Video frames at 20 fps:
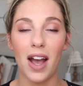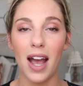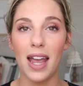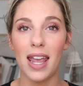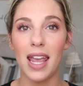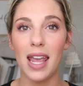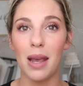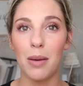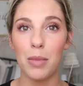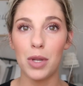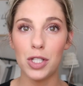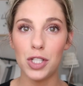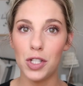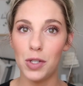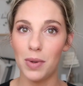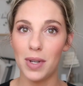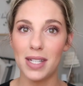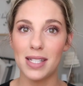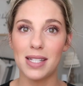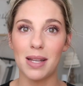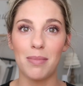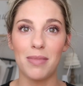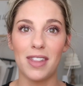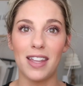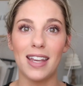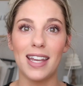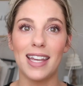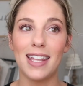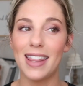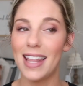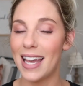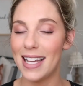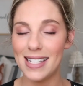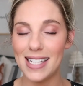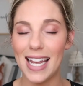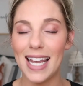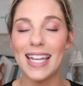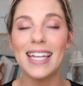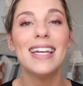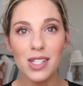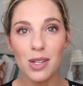I am doing something that day.